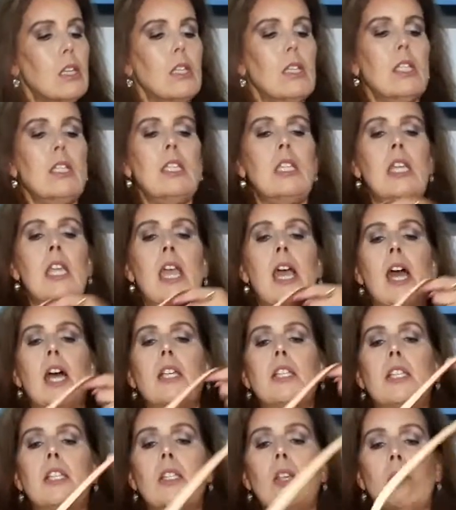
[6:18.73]

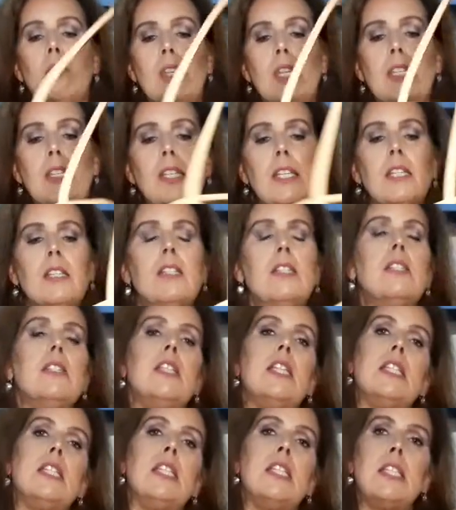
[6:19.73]
yeah, so this
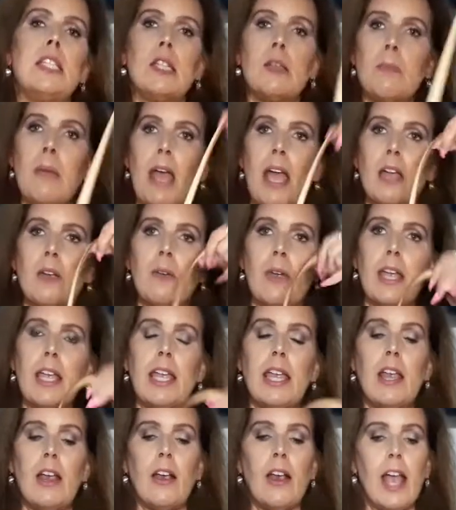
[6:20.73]
is the bag right
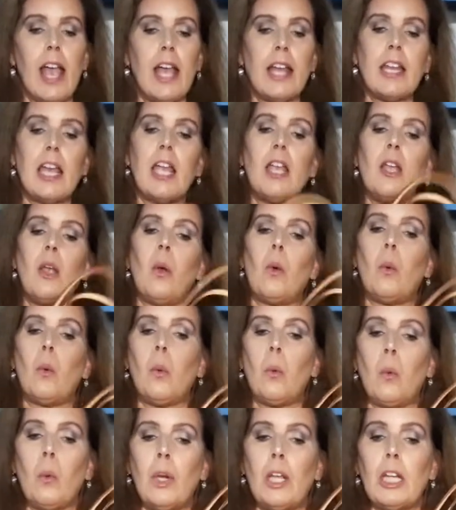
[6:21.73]
here, and I
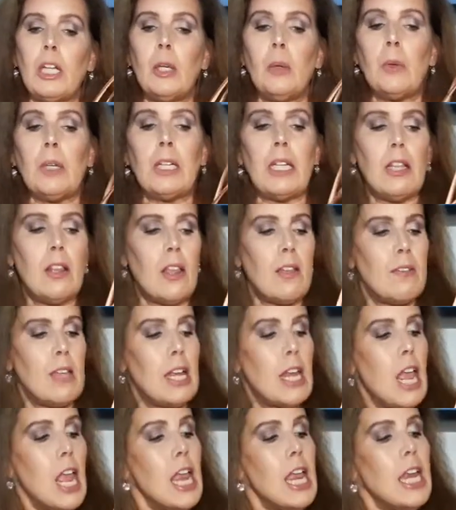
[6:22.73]
really, really love
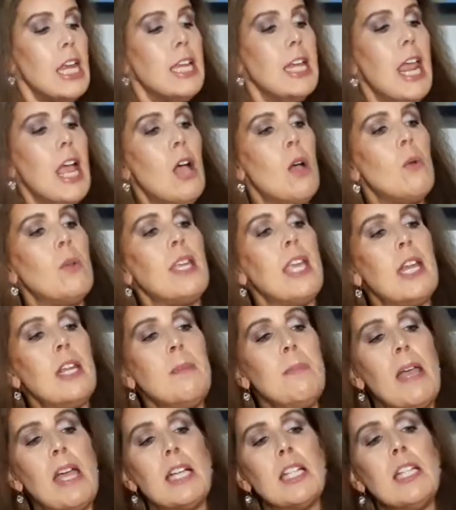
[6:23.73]
it. Now,
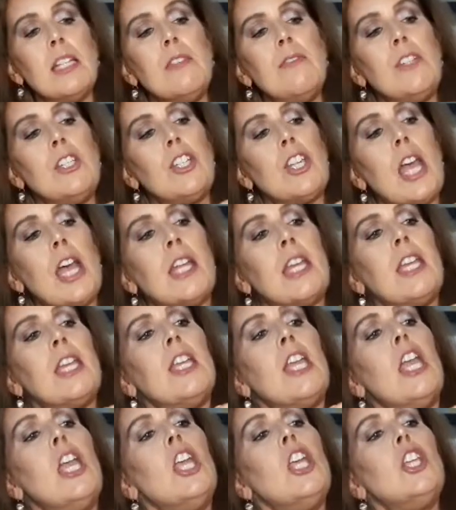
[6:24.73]
getting back to the
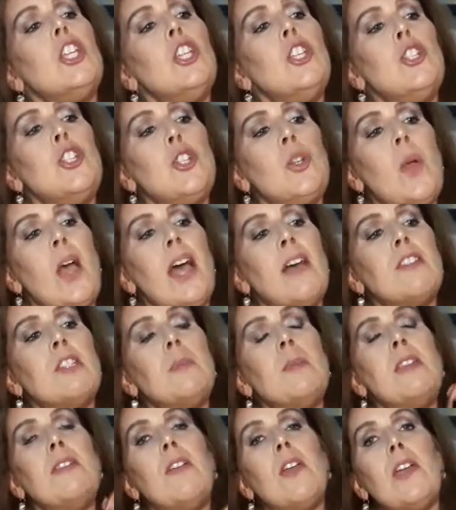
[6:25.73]
vachetta, you do have
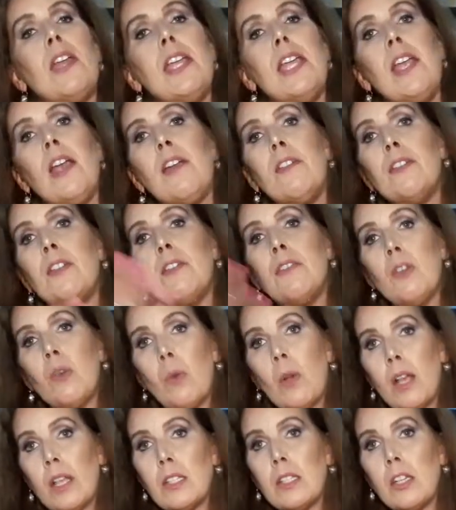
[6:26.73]
to be very careful of the
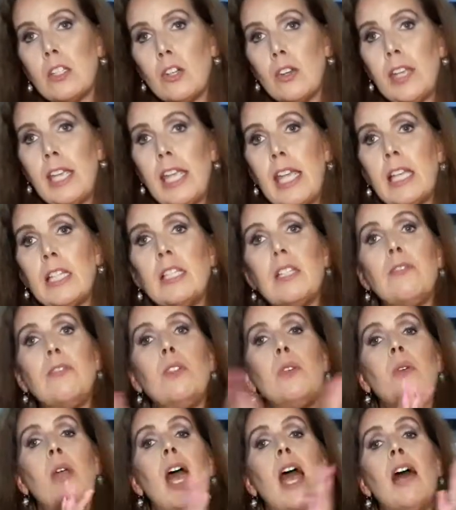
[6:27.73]
oils on your hands. If
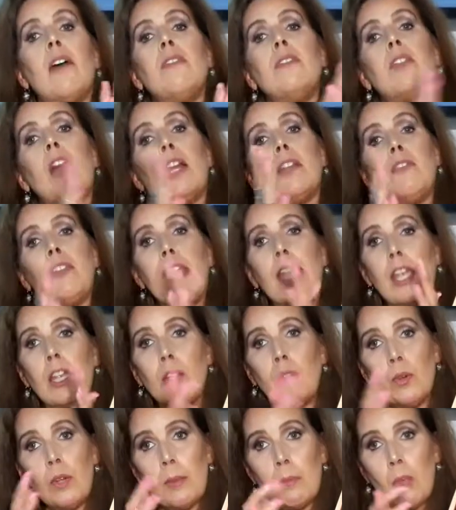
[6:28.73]
you have a lot of
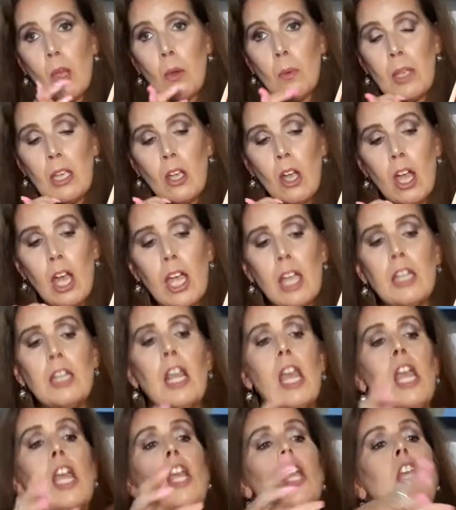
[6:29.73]
hand cream going on,
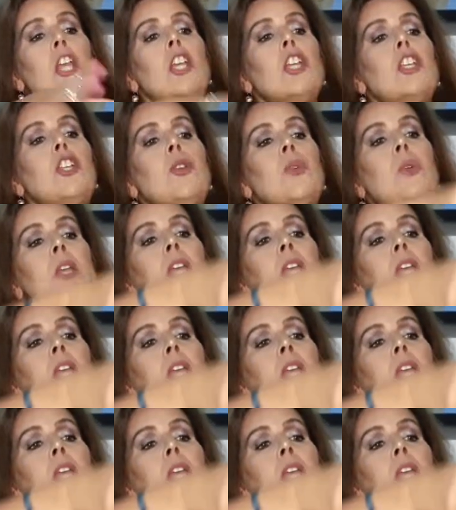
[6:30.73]
you